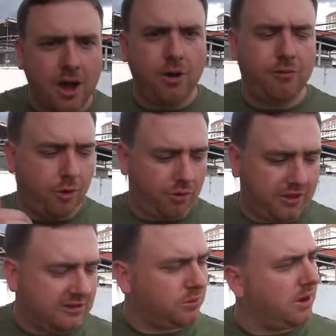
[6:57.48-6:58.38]
now on
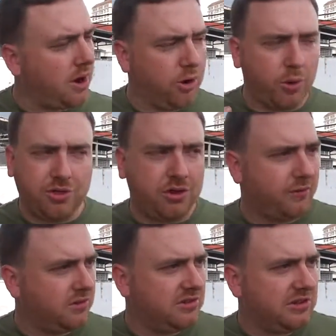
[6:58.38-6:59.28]
this one, I don't know what the
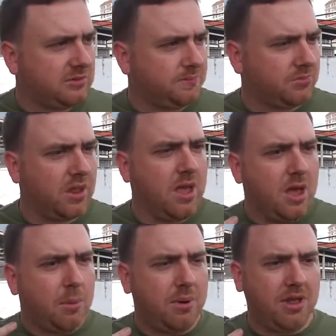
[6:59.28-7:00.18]
difference is,
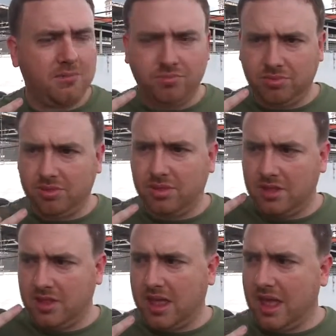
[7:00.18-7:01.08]
but
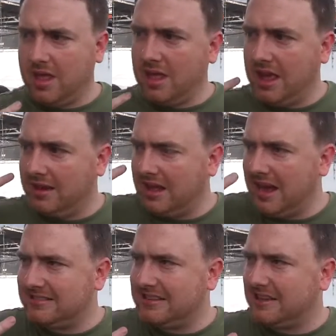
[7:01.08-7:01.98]
it
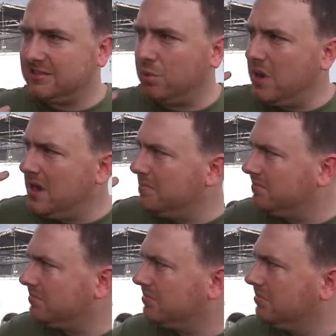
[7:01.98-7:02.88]
has that sweet
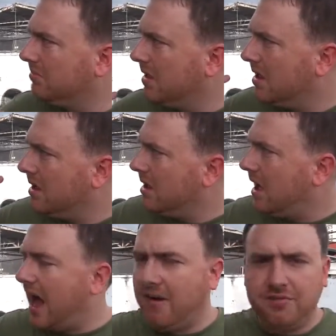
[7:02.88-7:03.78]
yeah, it does have
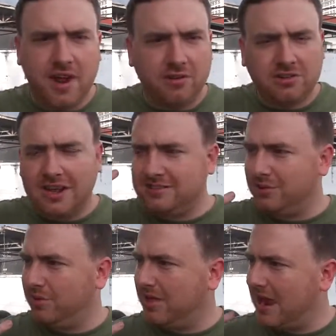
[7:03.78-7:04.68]
a little. I've never
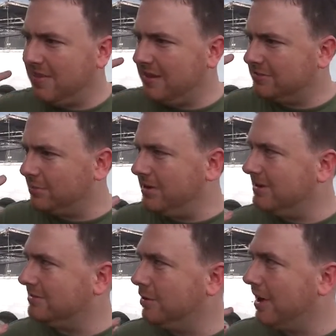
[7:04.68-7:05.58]
tasted one that had that
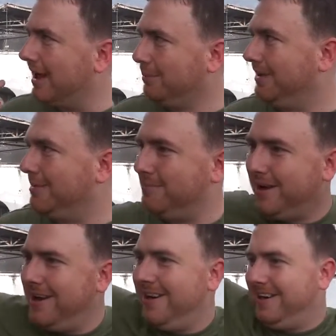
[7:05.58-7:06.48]
sweetness to it. I'm getting
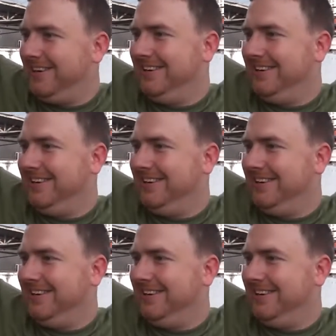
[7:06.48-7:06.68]
better.